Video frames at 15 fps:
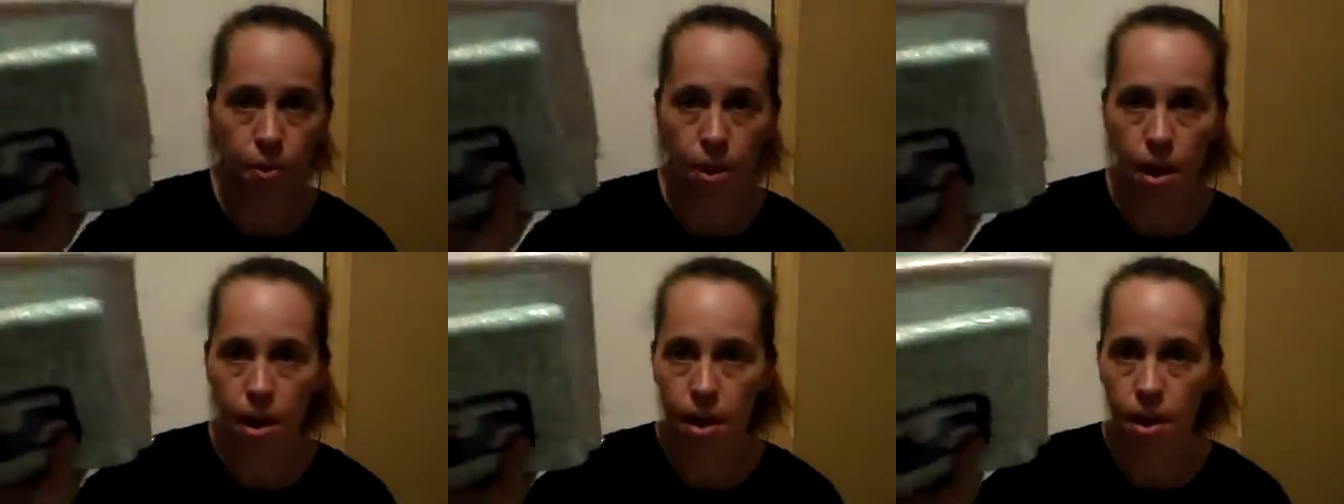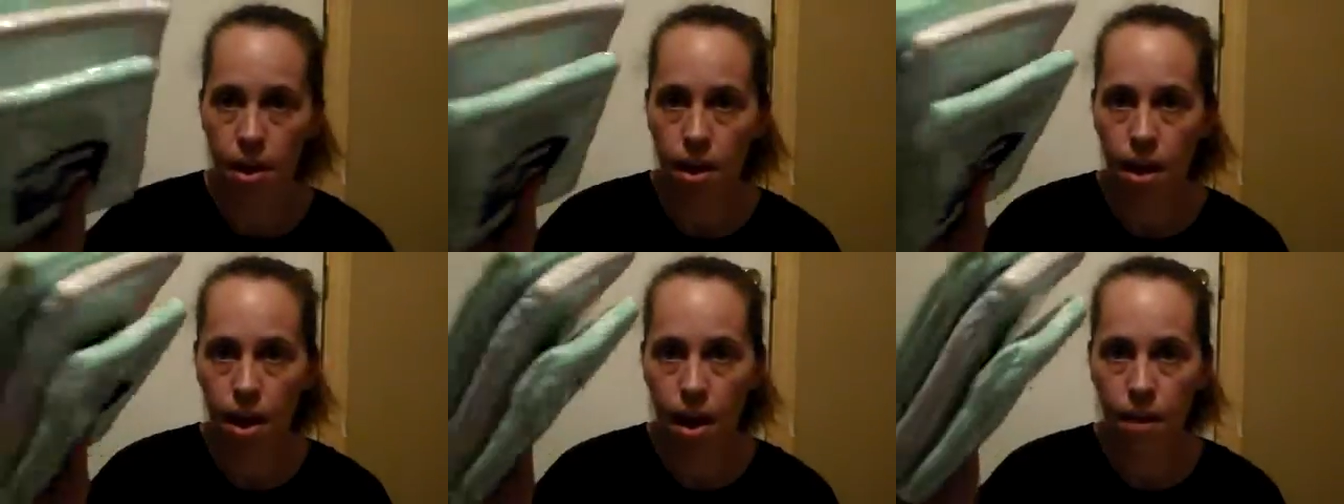
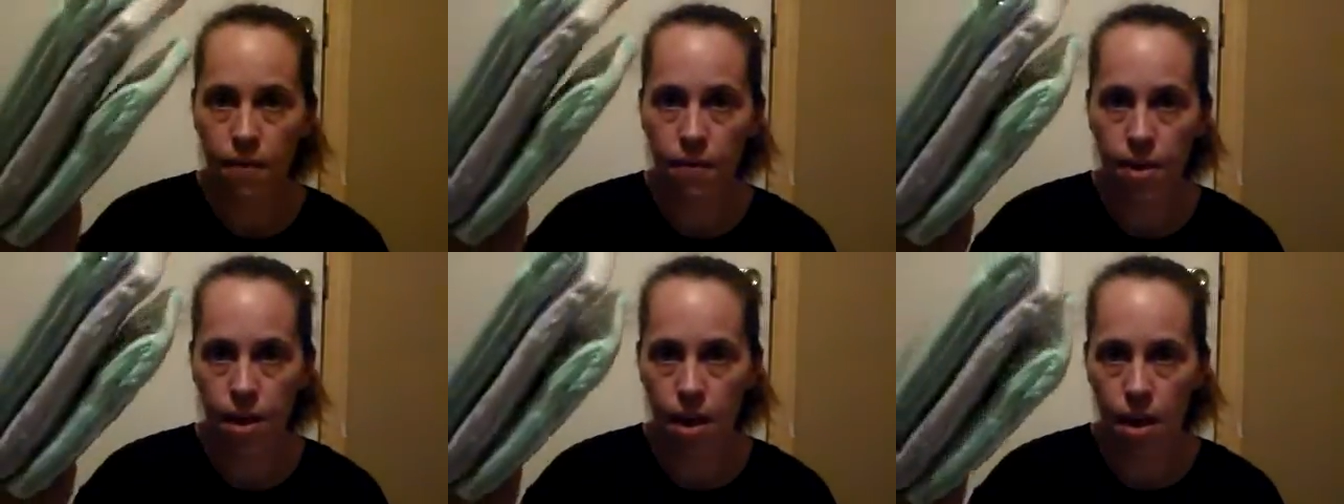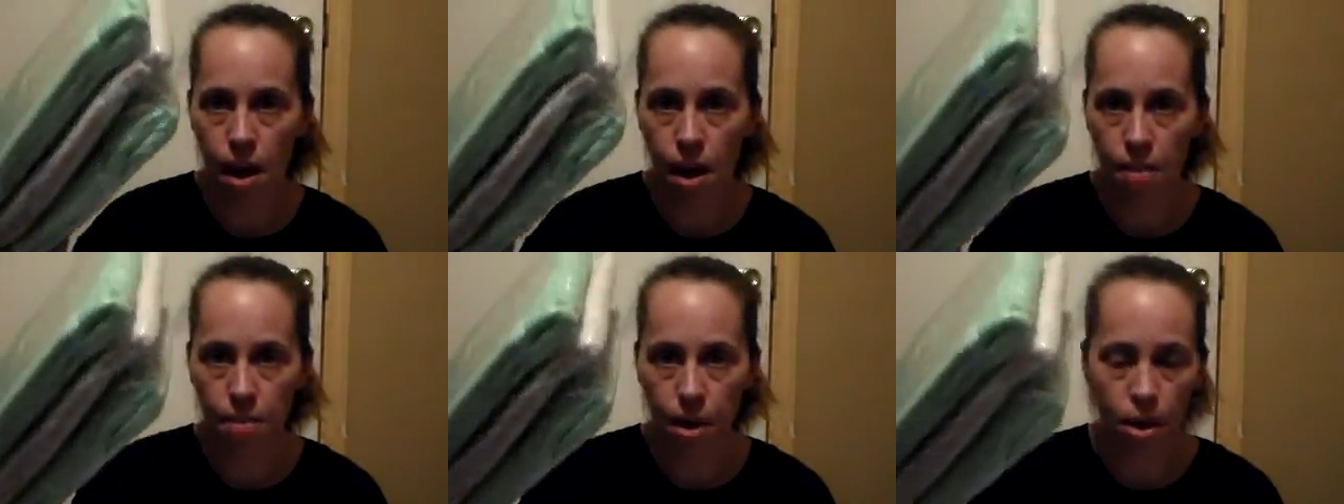three of
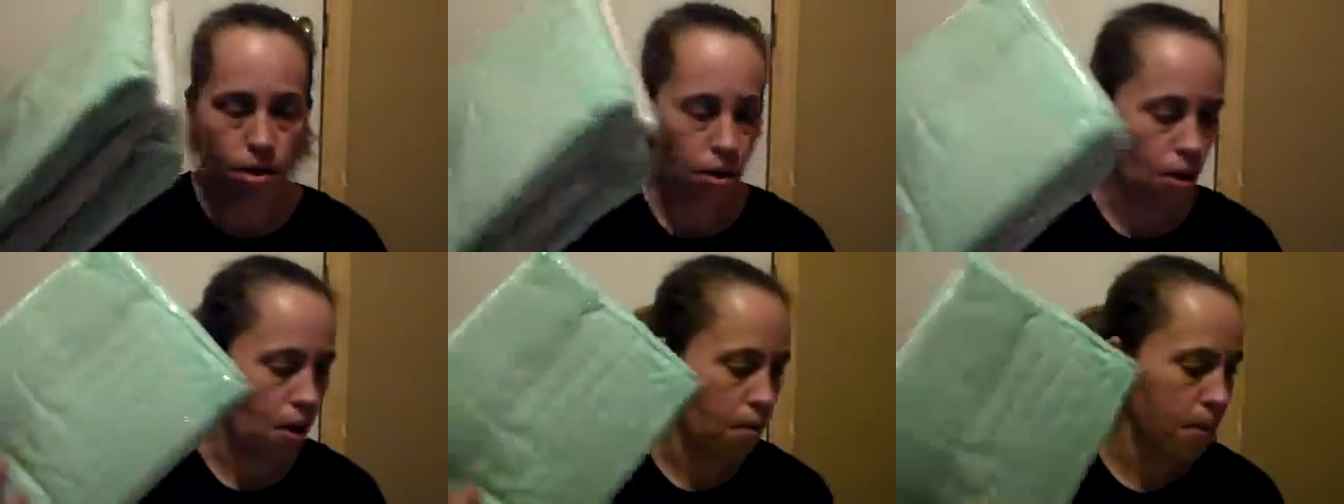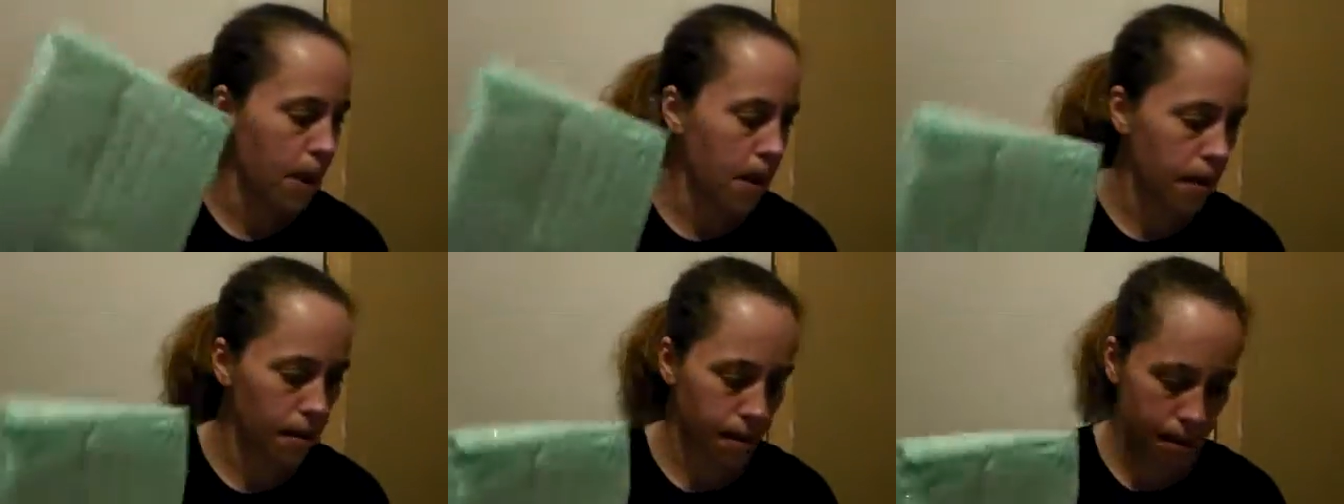the um,
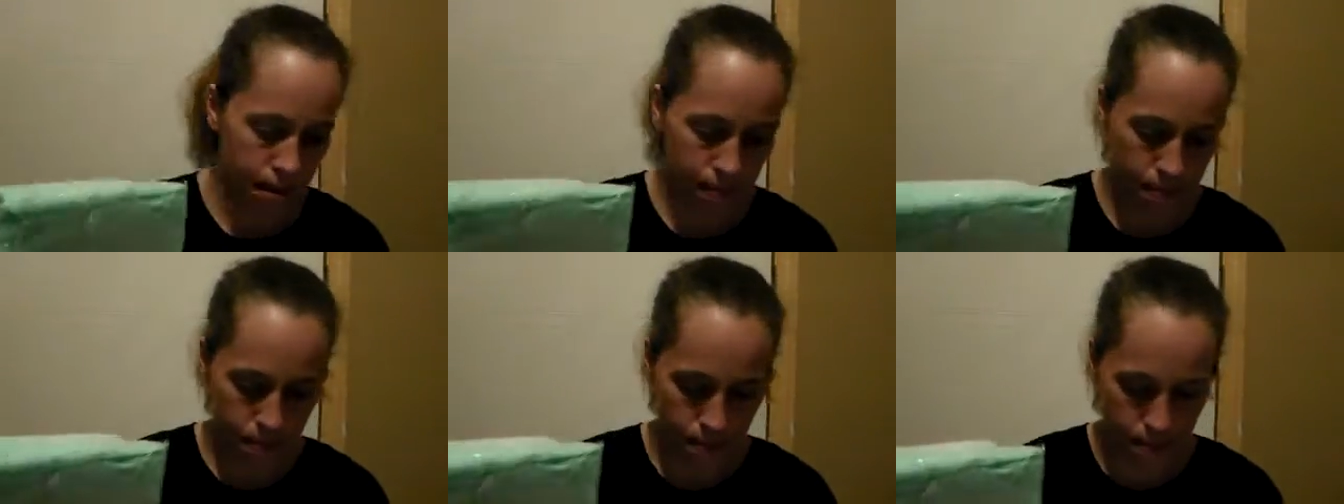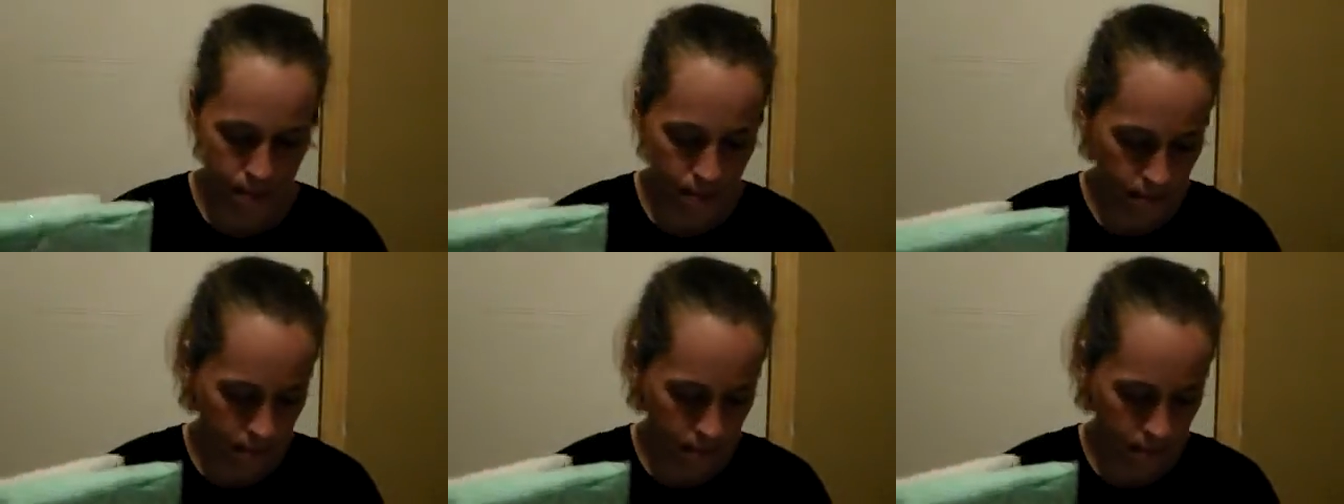undergarments.